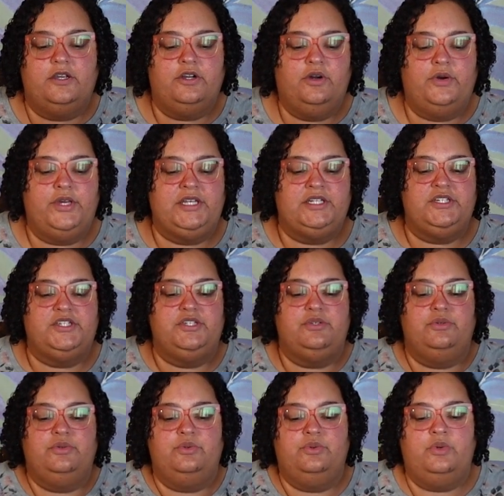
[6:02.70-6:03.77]
going
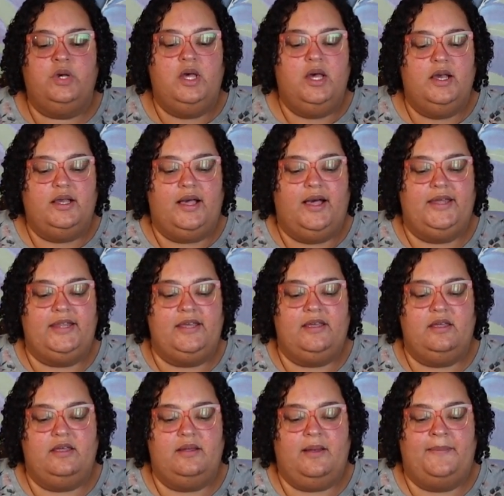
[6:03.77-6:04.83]
to cut
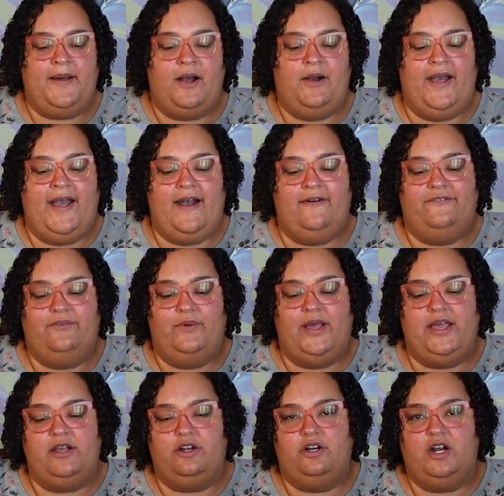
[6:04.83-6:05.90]
it about
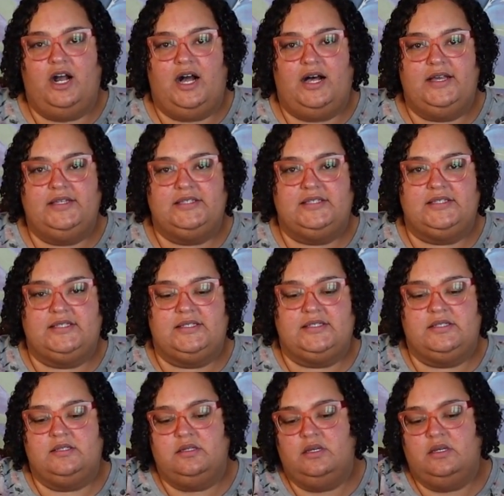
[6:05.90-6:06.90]
halfway across.